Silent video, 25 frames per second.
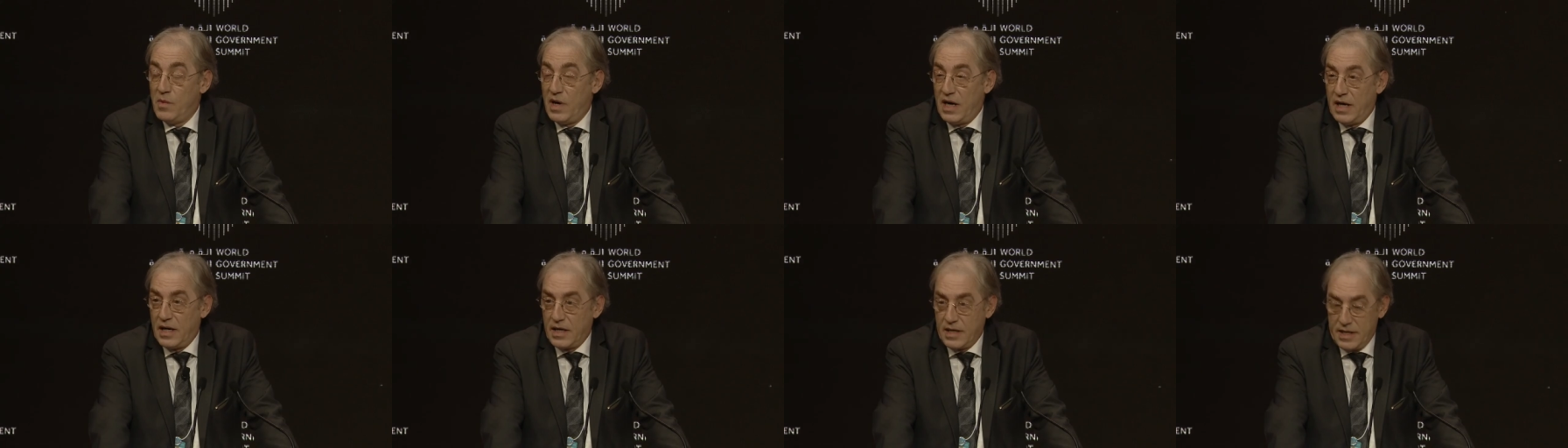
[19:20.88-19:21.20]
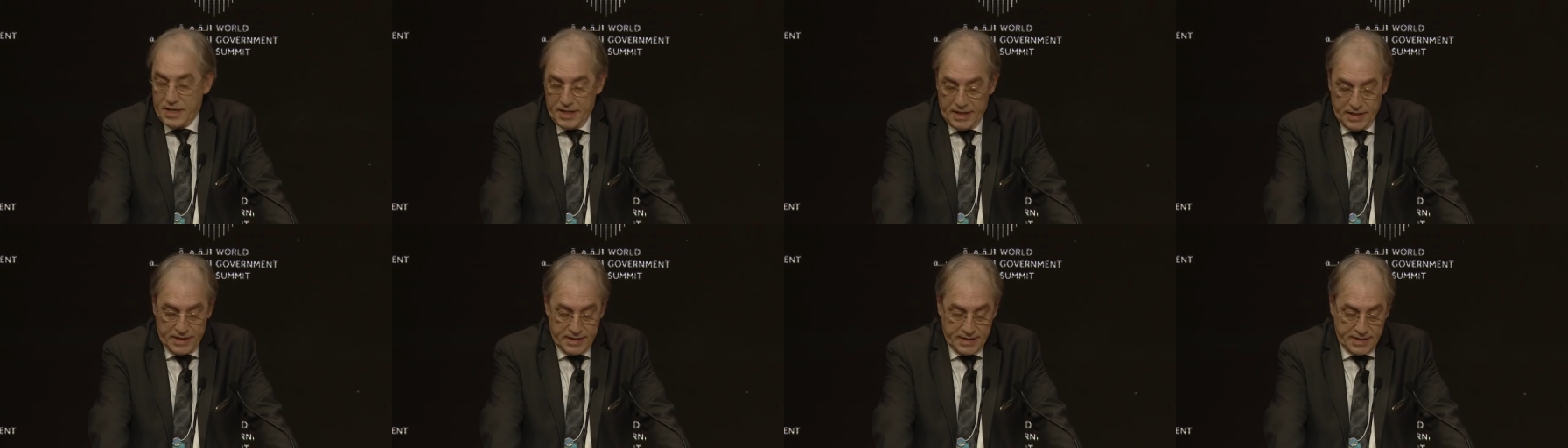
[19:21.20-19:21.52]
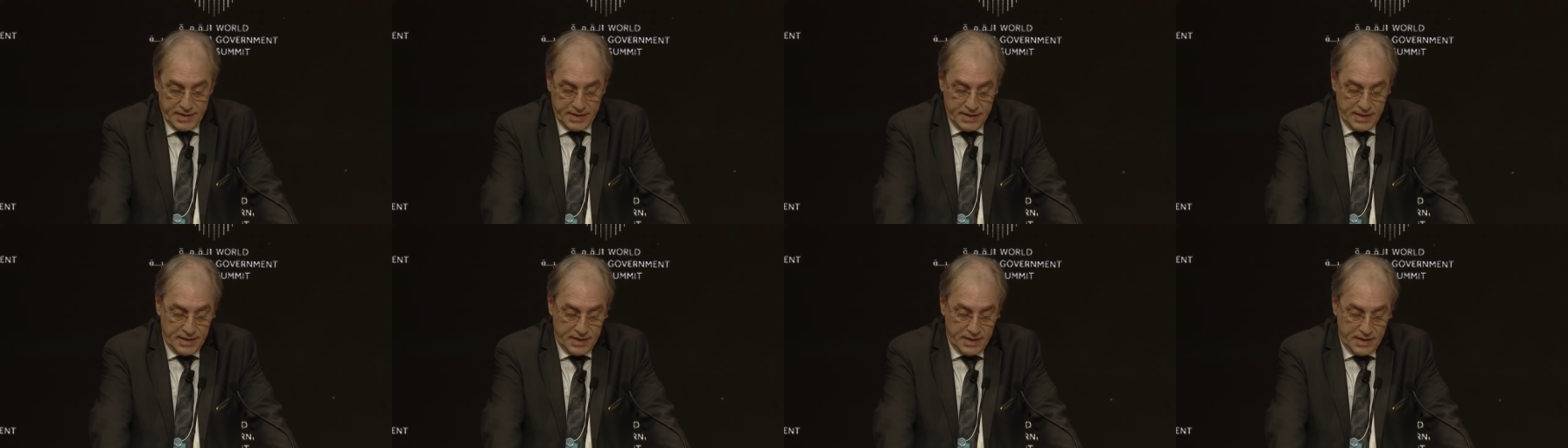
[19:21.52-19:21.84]

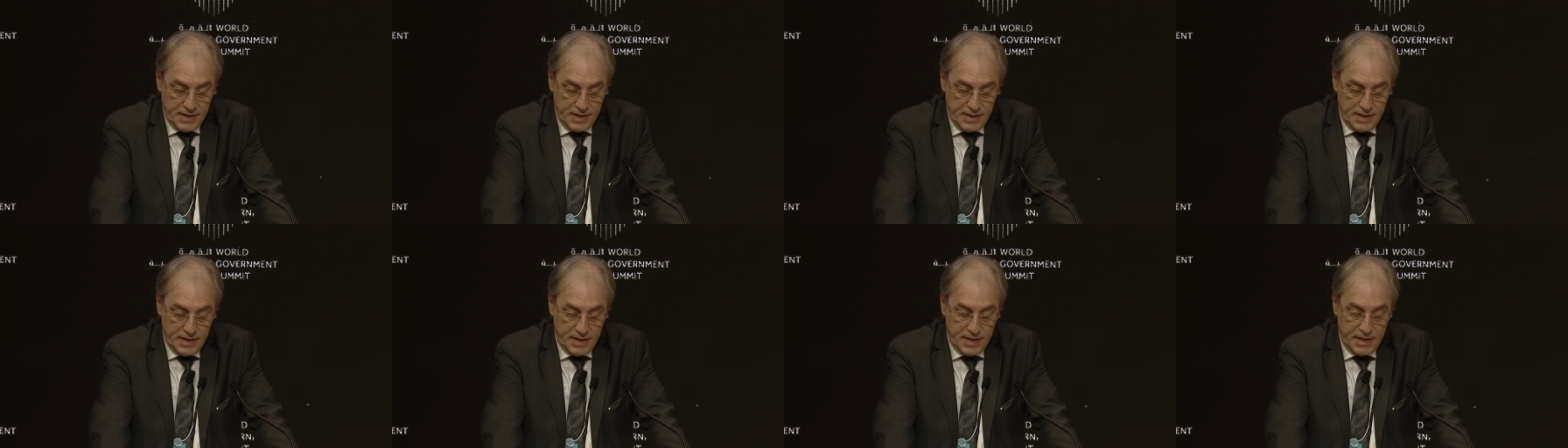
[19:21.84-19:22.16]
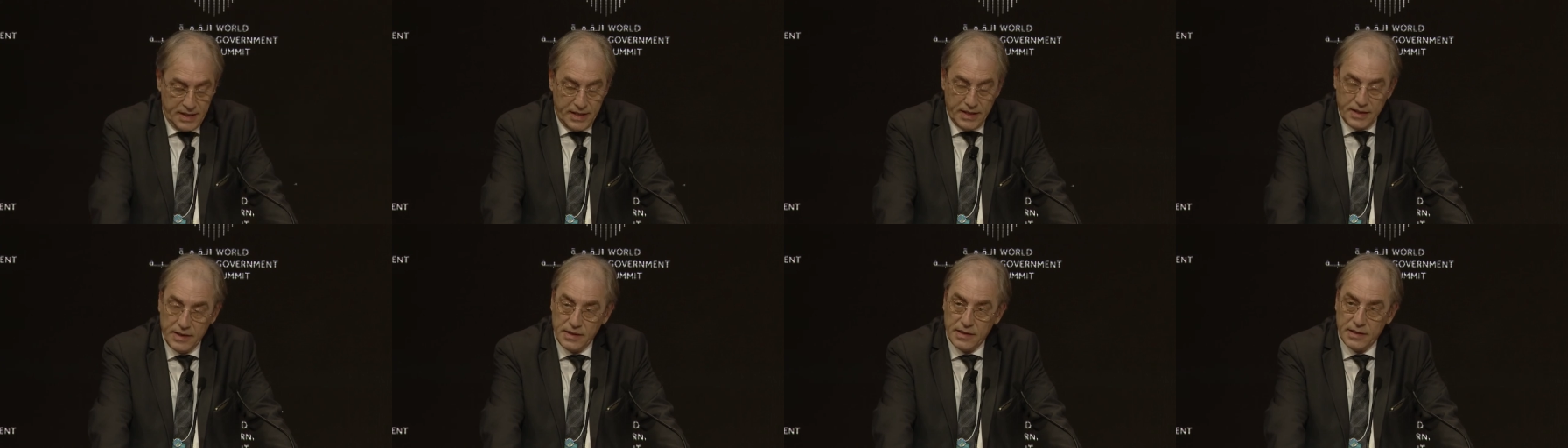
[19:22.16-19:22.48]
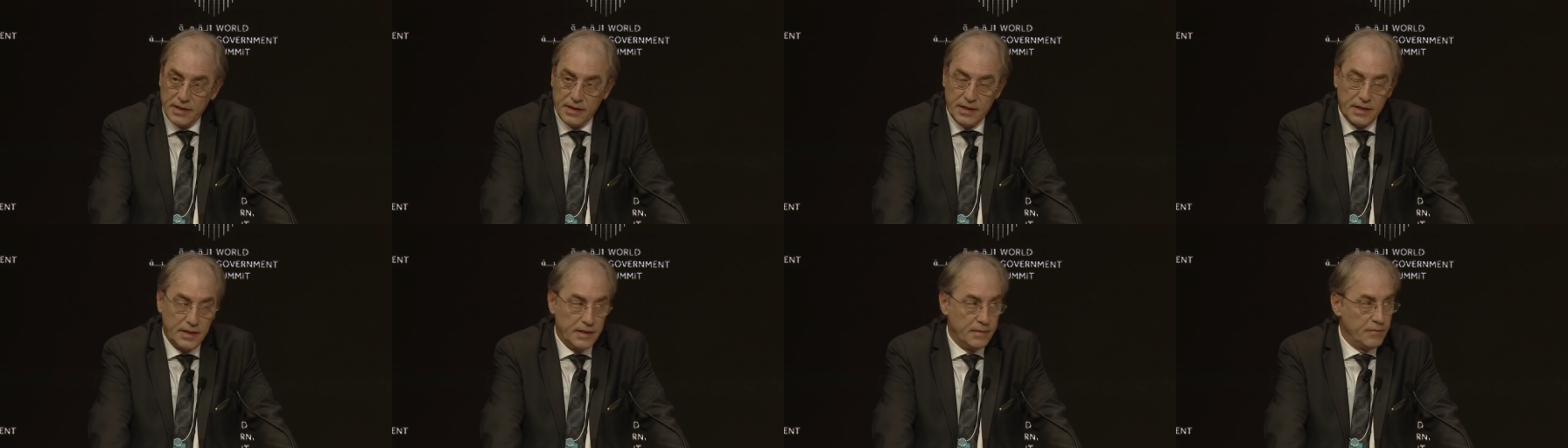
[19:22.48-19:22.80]
markets,
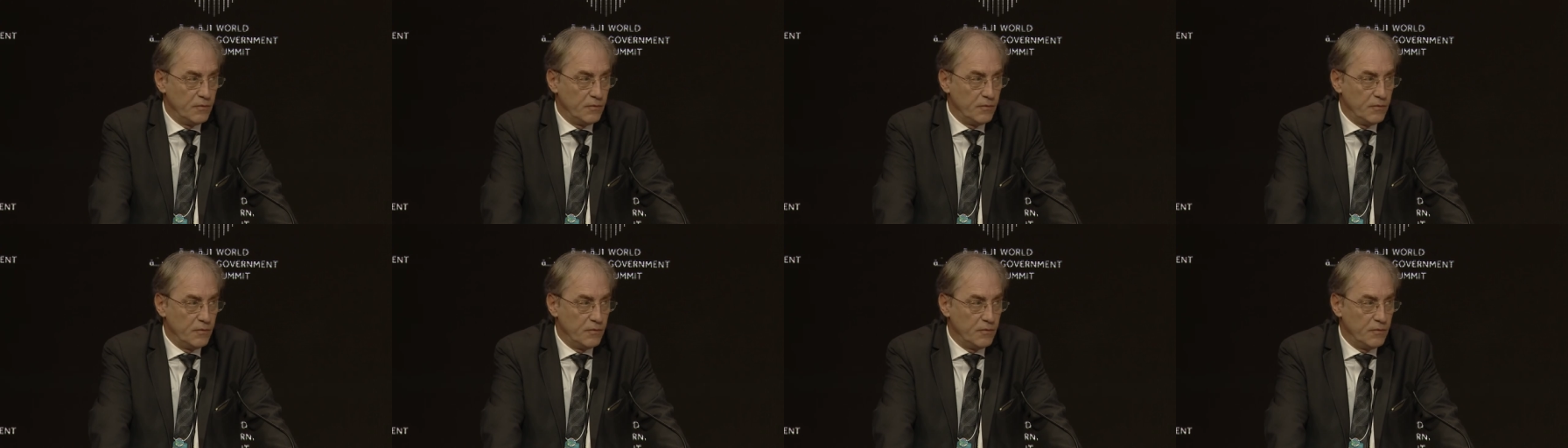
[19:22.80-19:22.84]
and